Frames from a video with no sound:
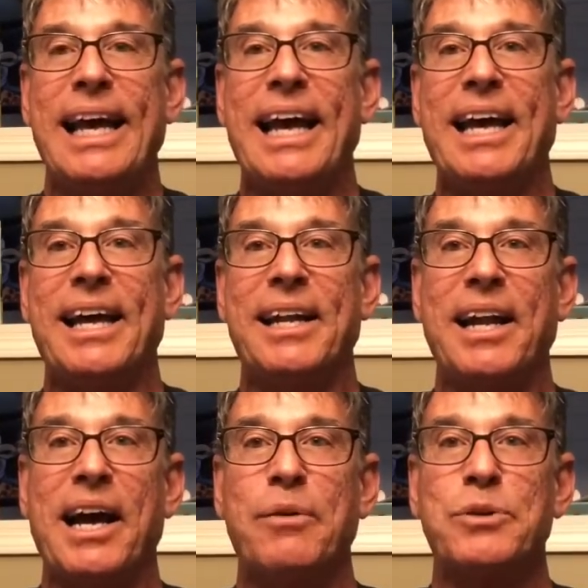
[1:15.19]
and
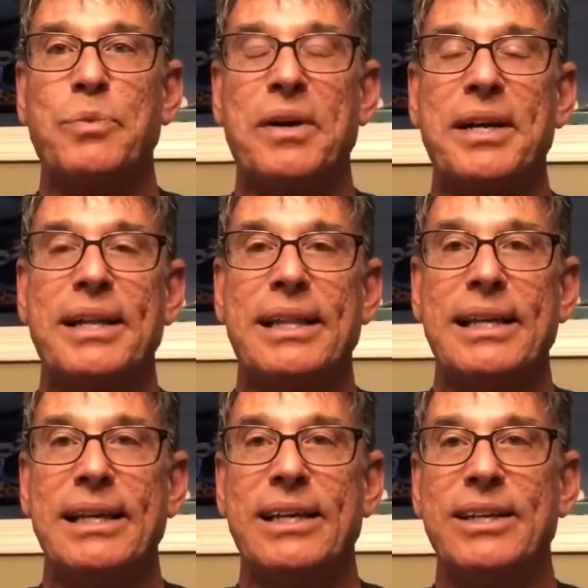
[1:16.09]
I was wearing
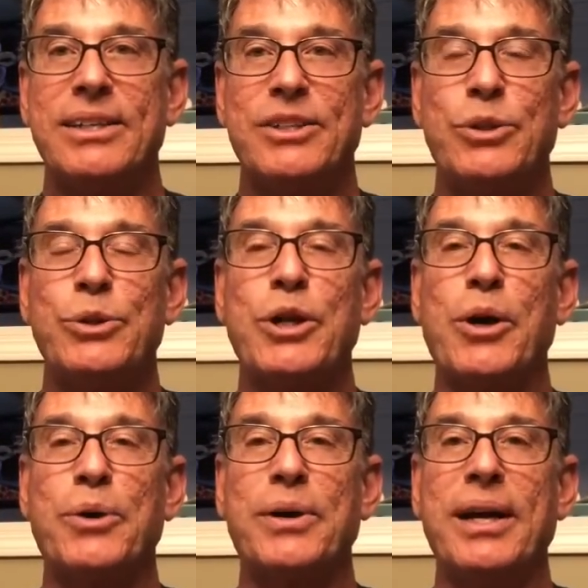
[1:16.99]
the
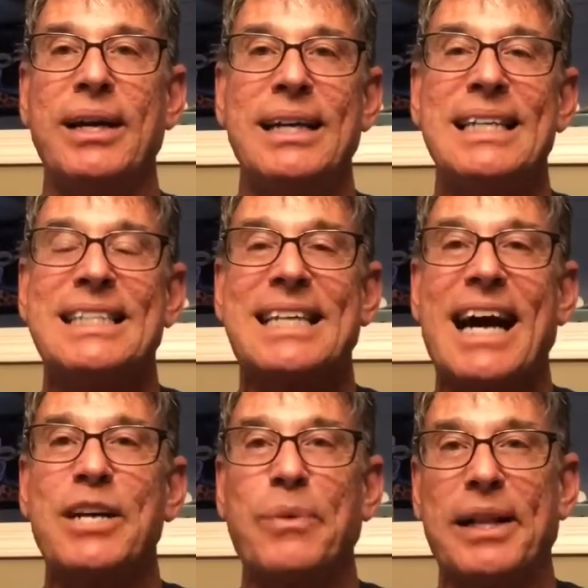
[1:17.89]
two-tone
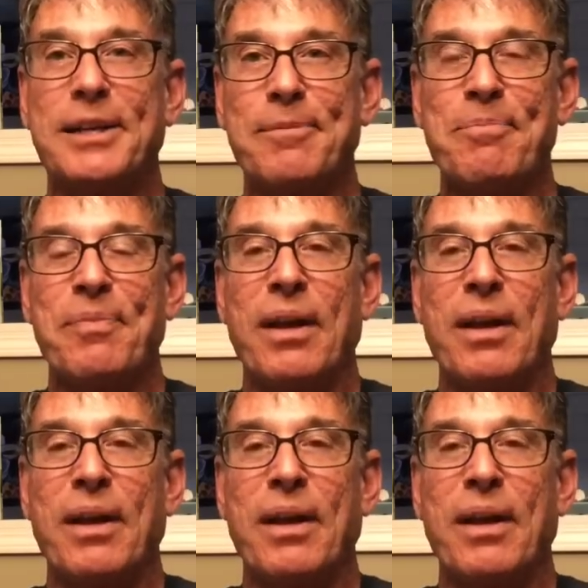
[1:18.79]
Sky Dweller.